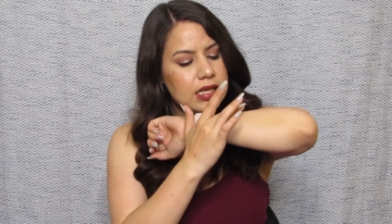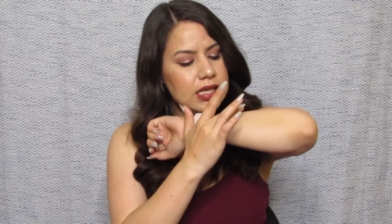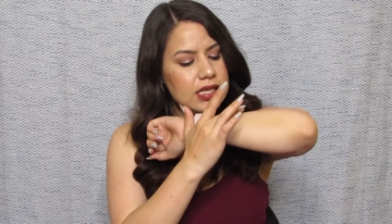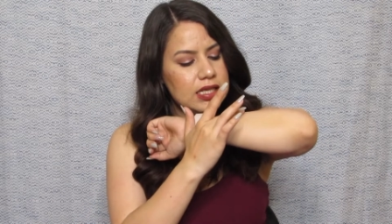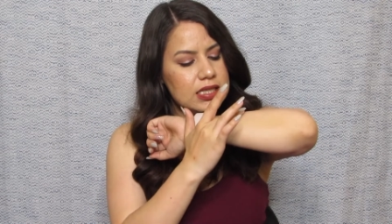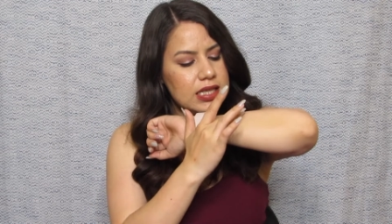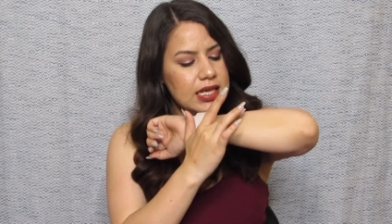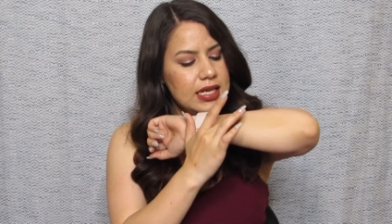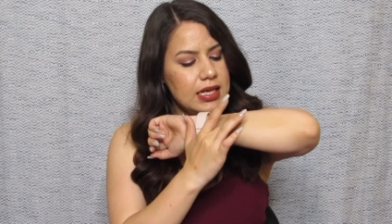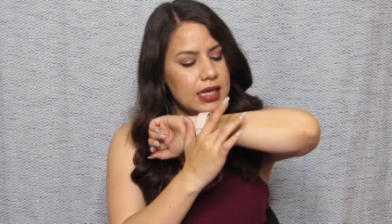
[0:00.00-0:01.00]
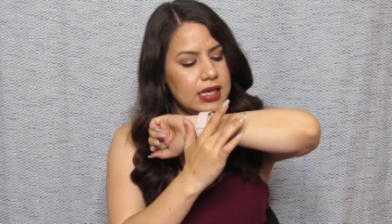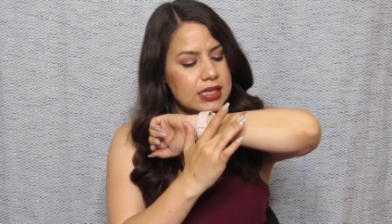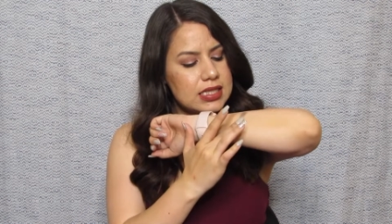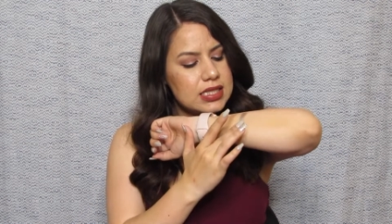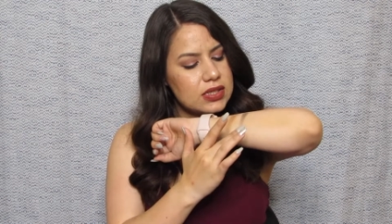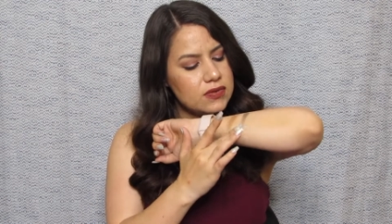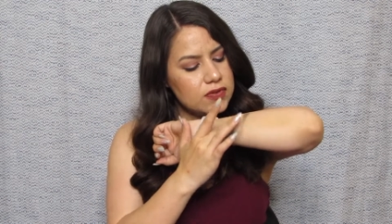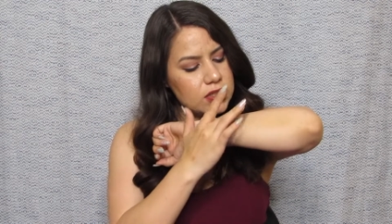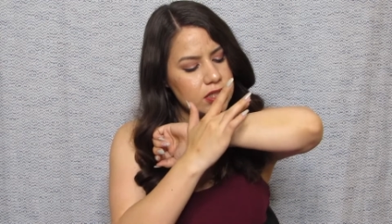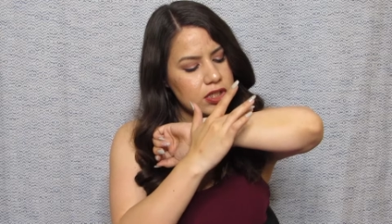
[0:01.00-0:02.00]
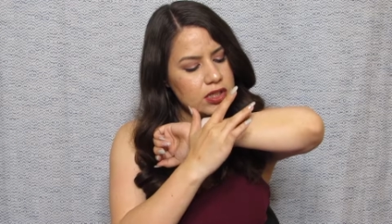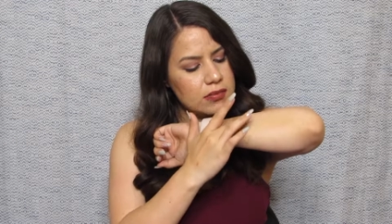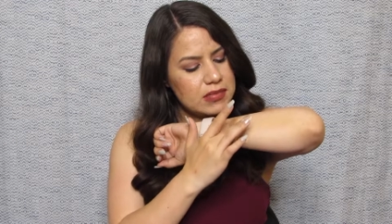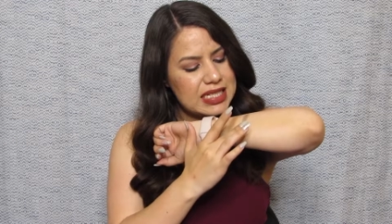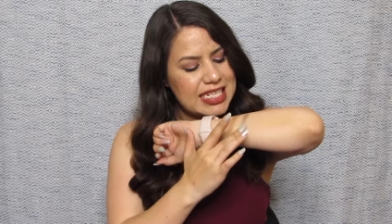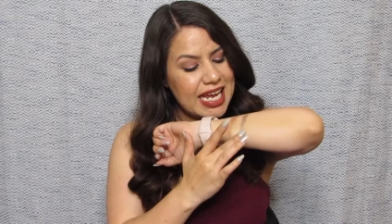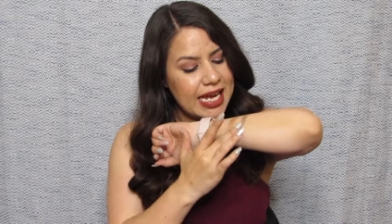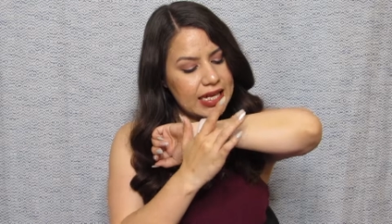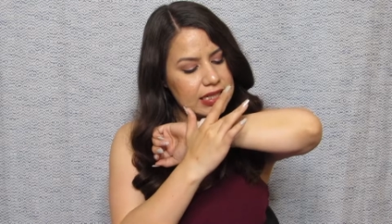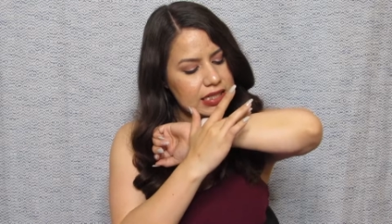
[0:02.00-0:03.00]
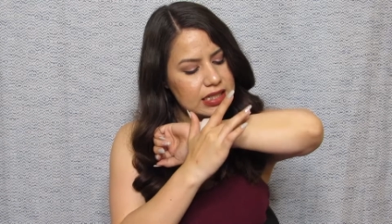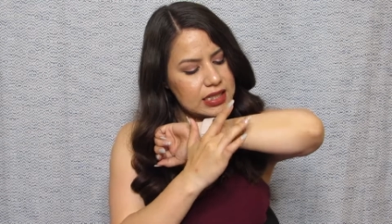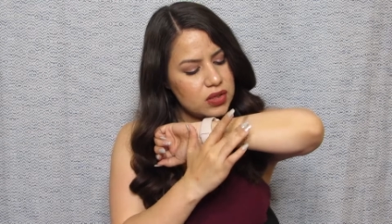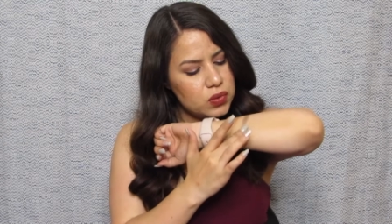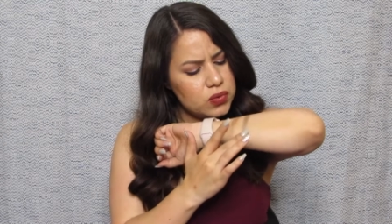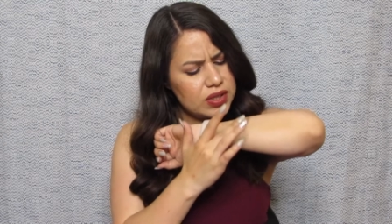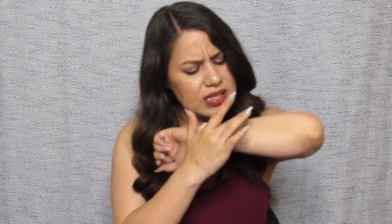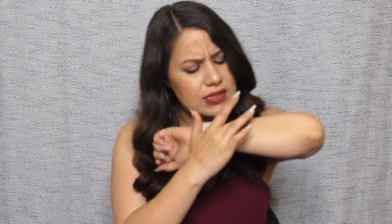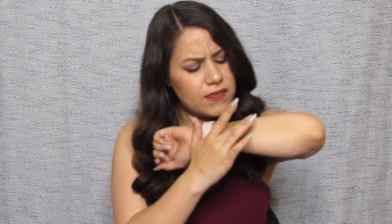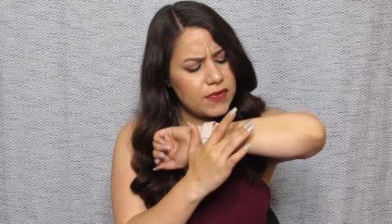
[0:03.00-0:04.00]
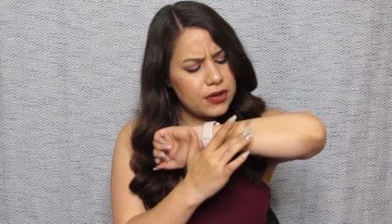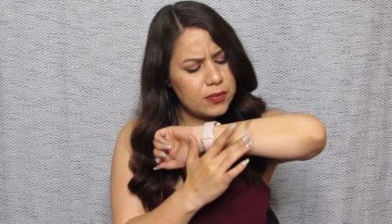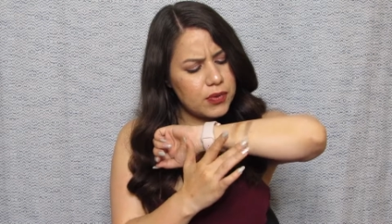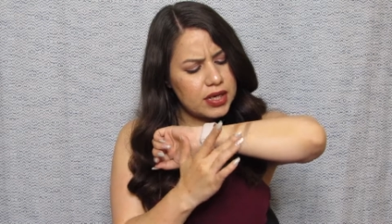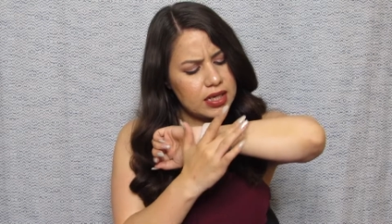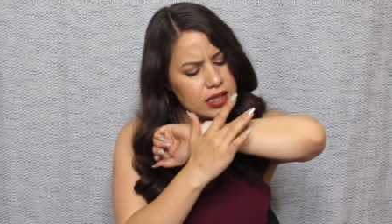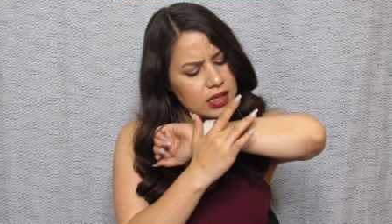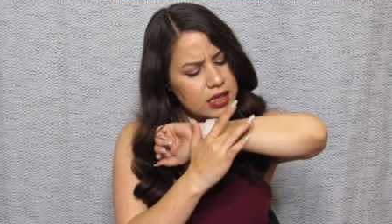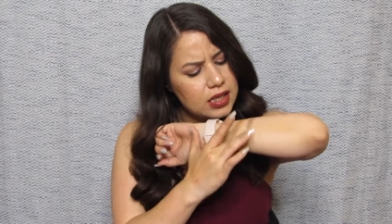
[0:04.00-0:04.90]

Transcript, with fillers: It is a, a silver metallic. Ooh, that's very pretty.